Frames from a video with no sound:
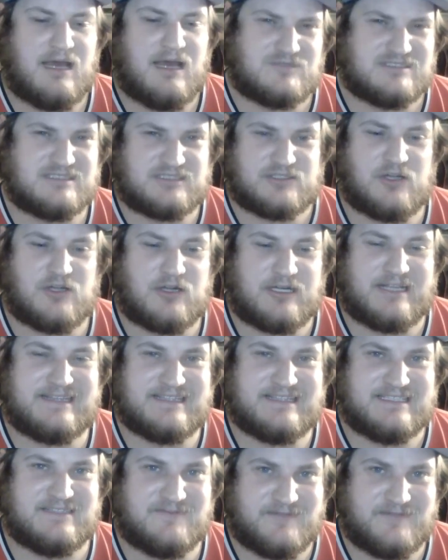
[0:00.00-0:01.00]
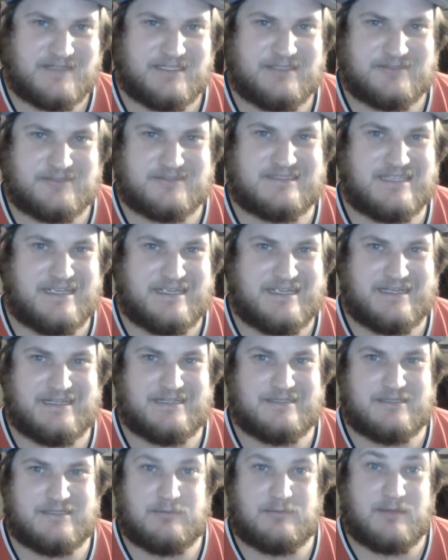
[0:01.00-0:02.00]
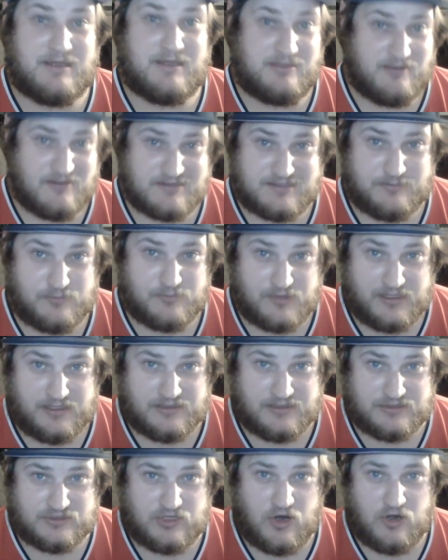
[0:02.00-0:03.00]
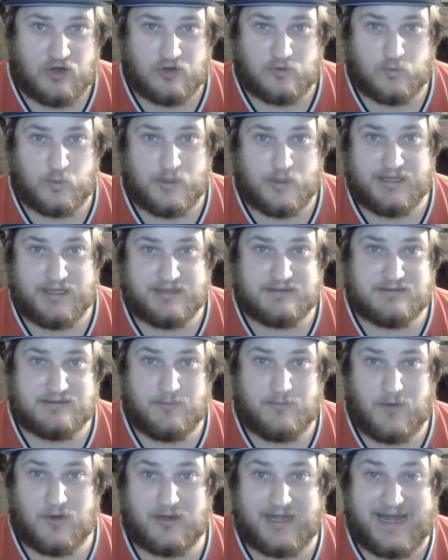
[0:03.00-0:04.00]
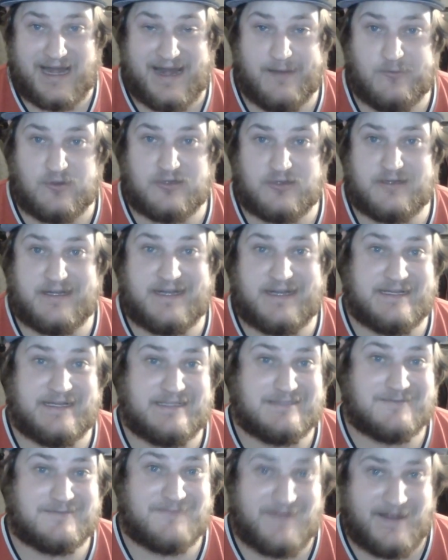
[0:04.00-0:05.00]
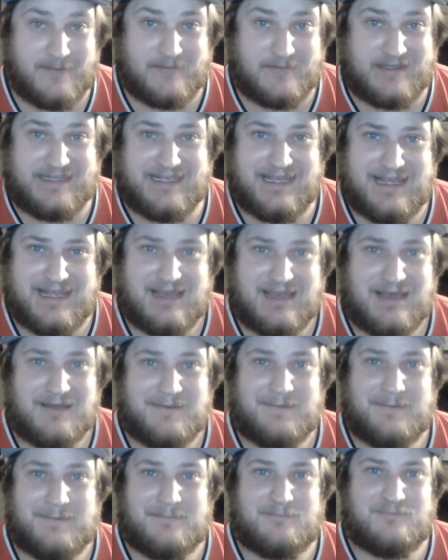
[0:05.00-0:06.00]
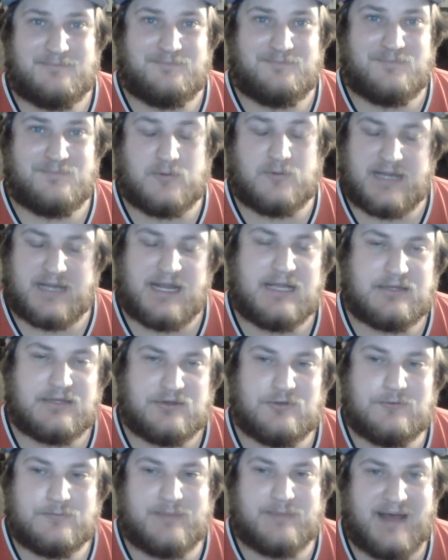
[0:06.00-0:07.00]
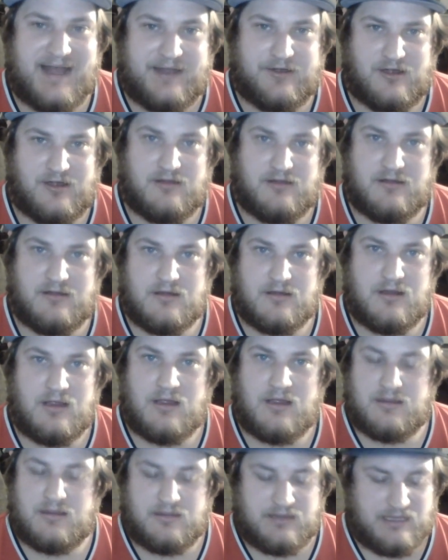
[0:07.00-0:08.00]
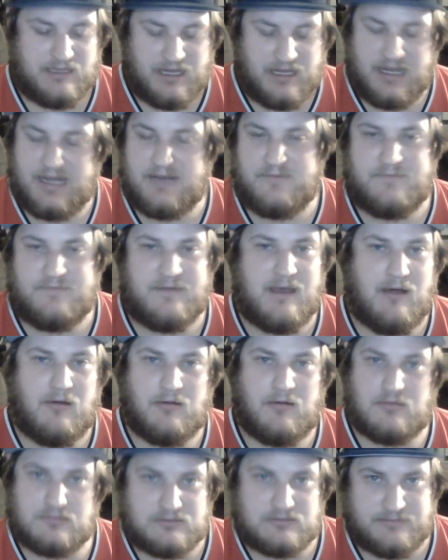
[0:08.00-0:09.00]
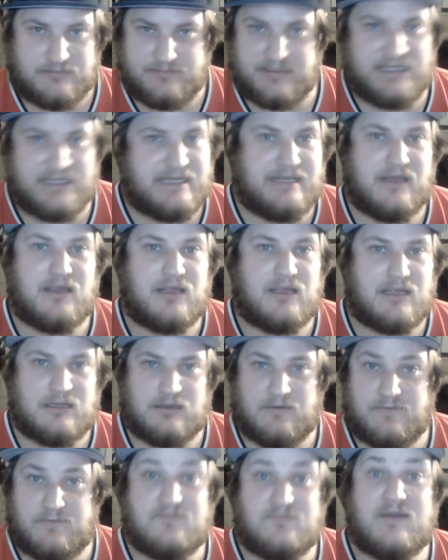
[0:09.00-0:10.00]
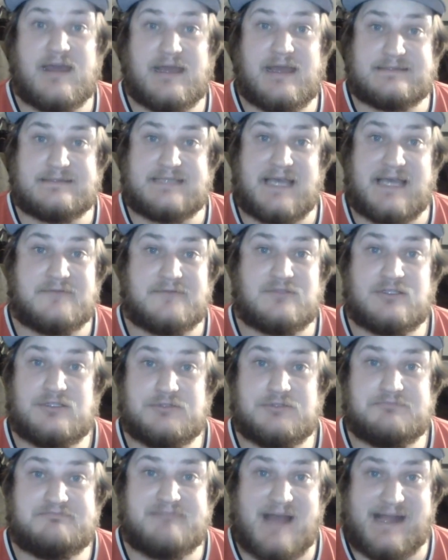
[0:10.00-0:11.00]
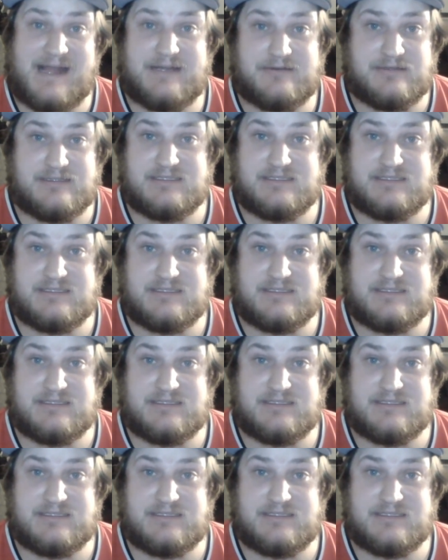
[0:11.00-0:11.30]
I want to start out this video saying my thoughts and prayers are with Damar Hamlin and his family, but we got to do better. The NFL, the media, and the fans have to do better.